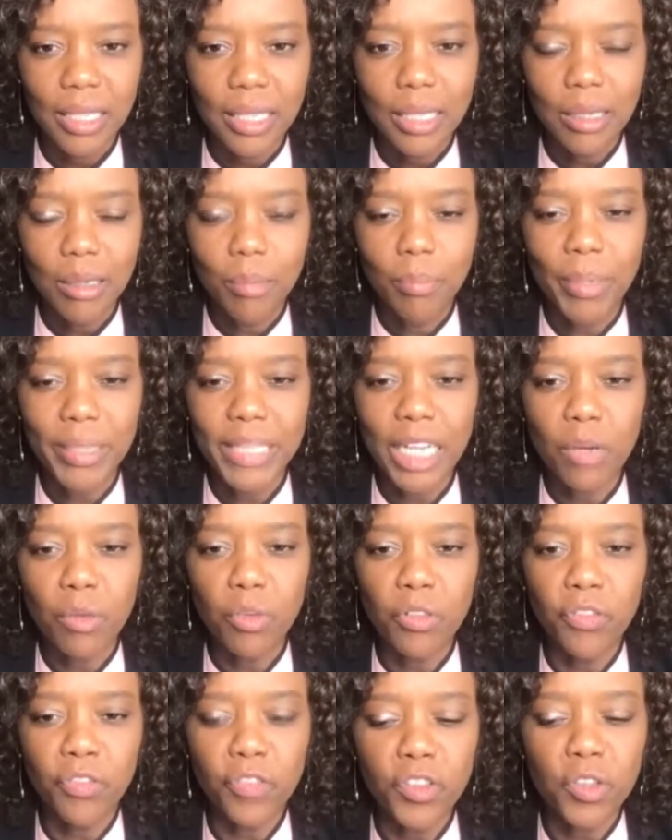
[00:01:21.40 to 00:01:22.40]
but I
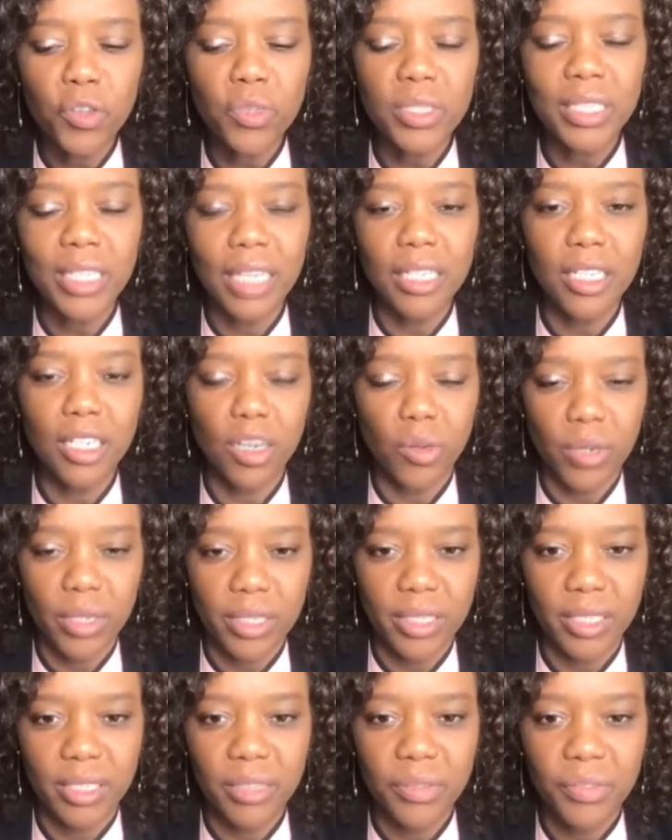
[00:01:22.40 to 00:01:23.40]
refused that
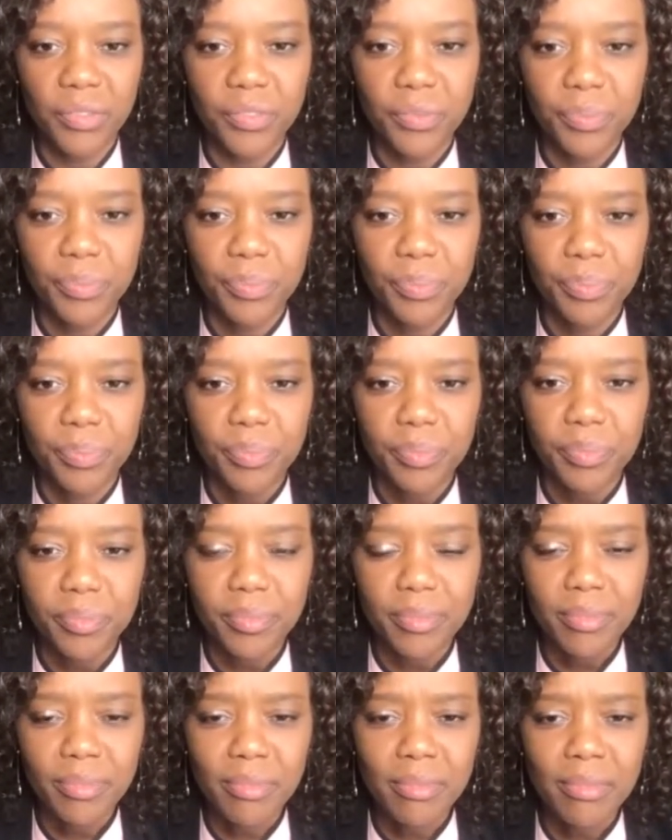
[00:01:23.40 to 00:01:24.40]
narrative.
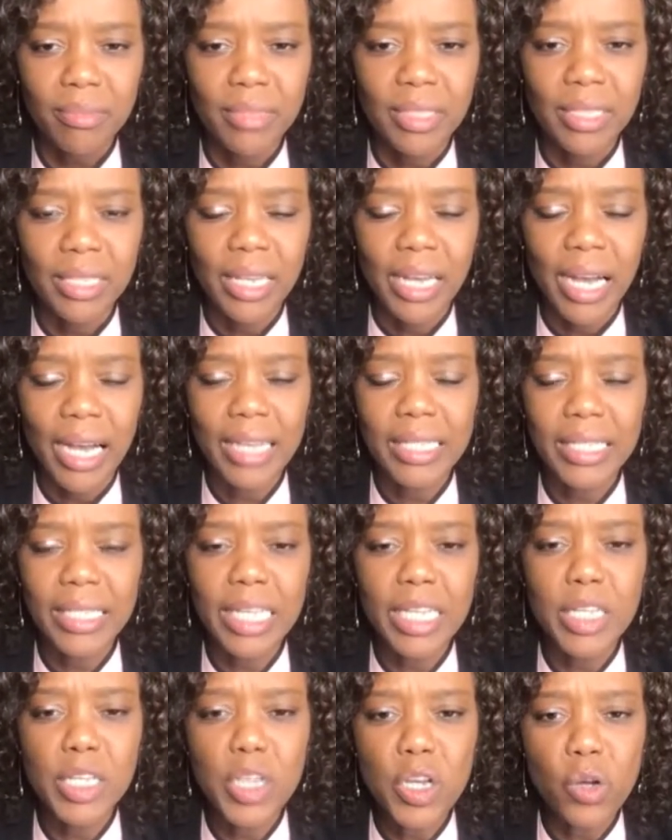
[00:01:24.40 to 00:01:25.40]
I
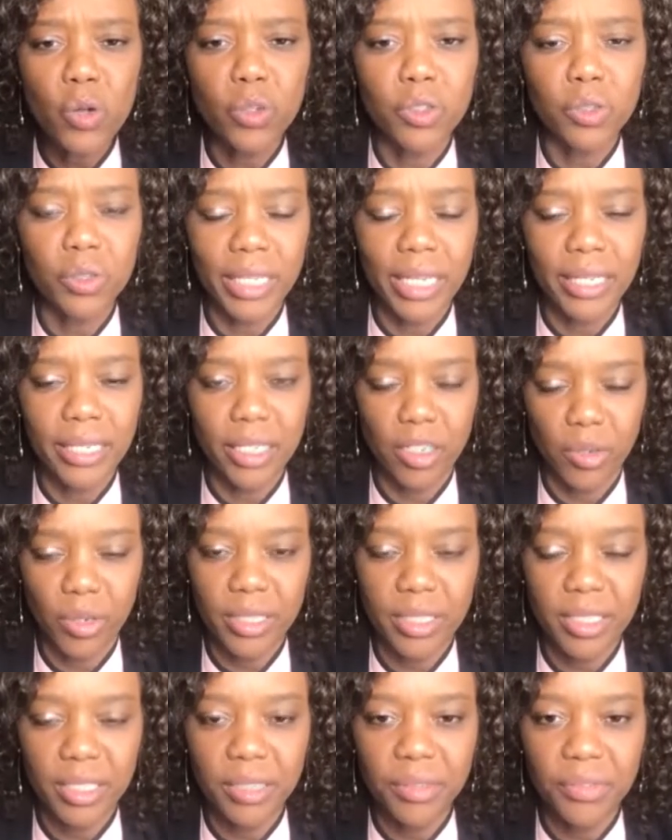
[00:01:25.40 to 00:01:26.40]
said no to that
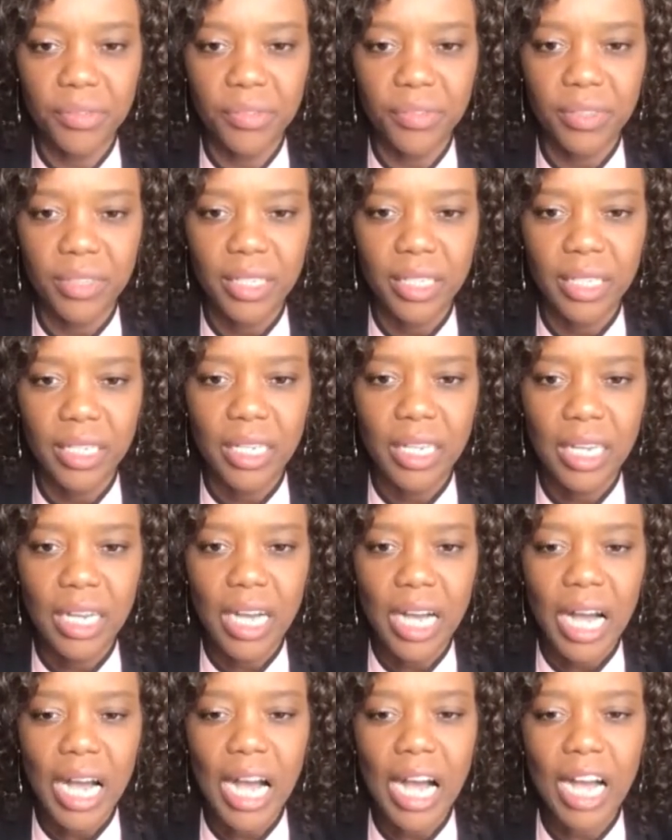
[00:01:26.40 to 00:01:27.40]
narrative.
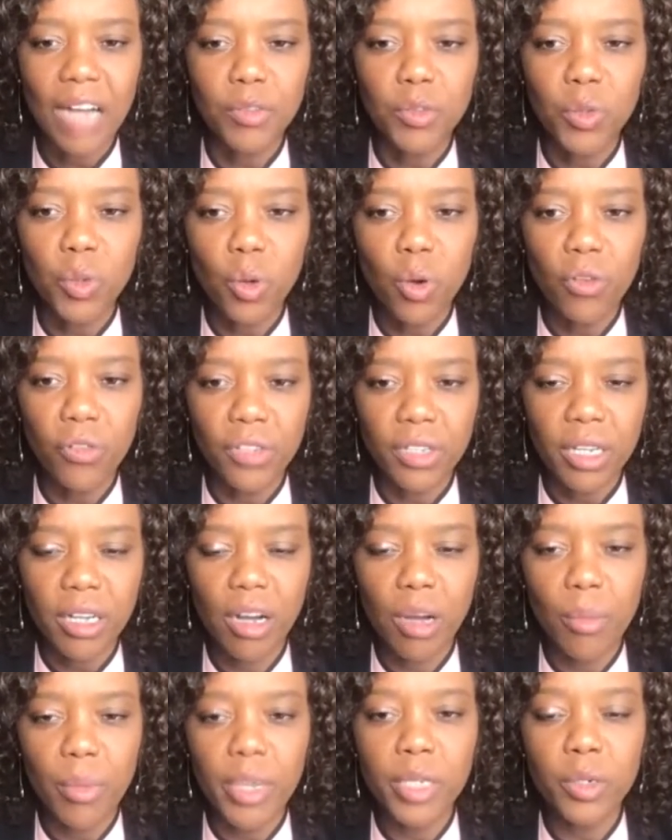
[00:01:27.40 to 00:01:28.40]
I had to
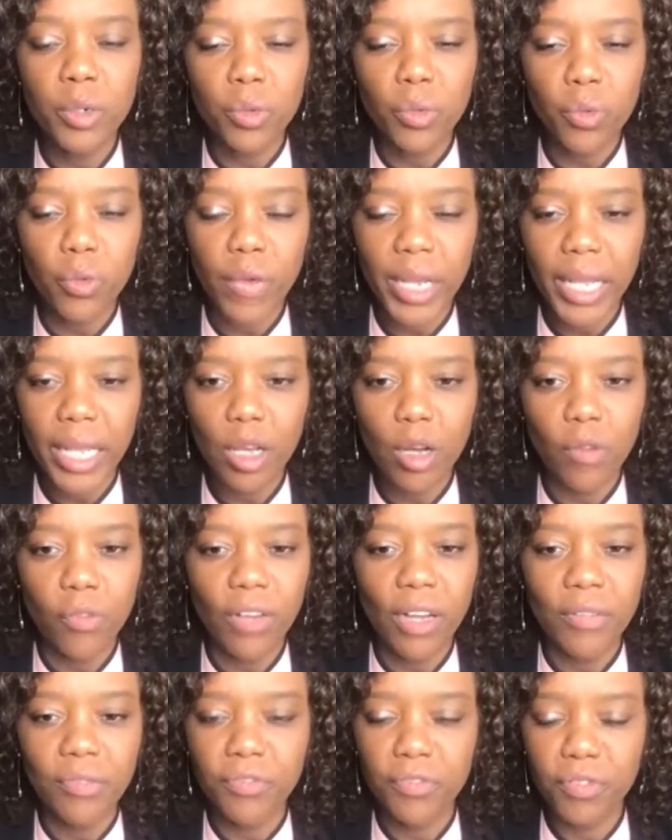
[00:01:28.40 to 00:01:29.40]
overcome an array of
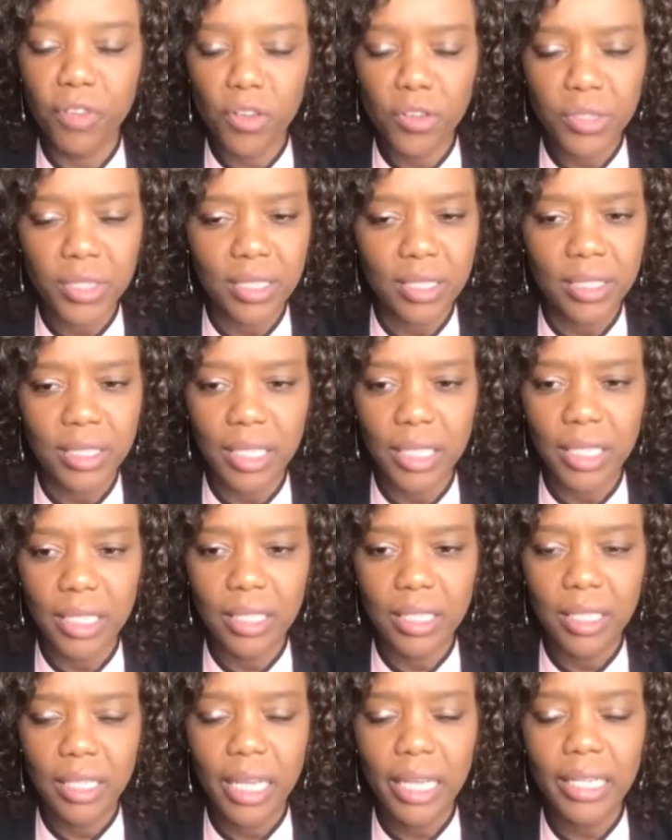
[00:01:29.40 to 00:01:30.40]

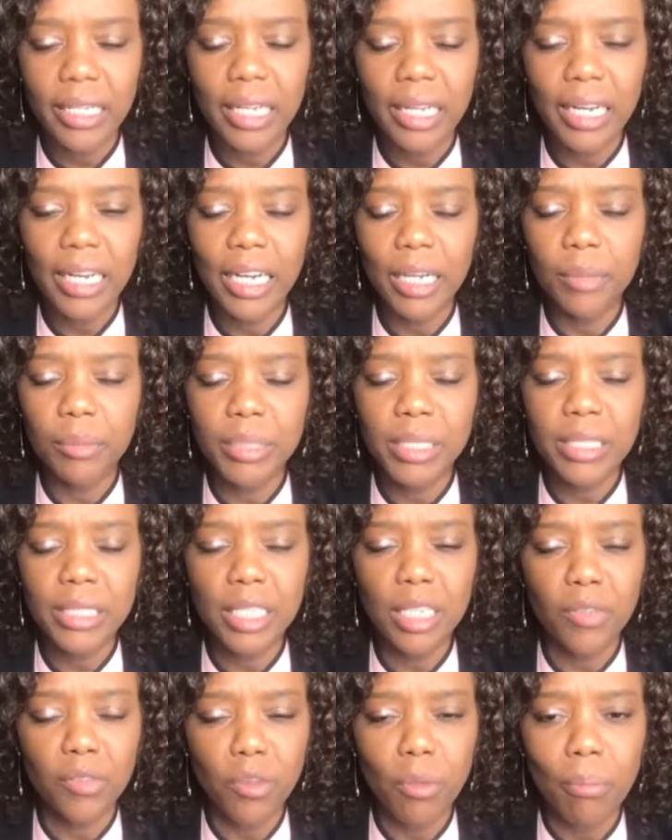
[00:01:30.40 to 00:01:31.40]
adversity and climb
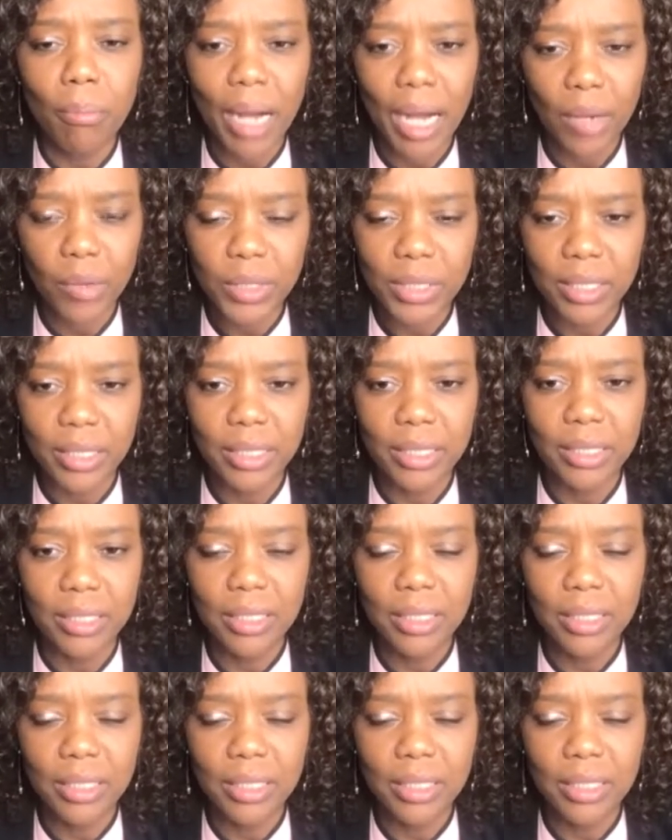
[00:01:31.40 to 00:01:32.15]
several mountains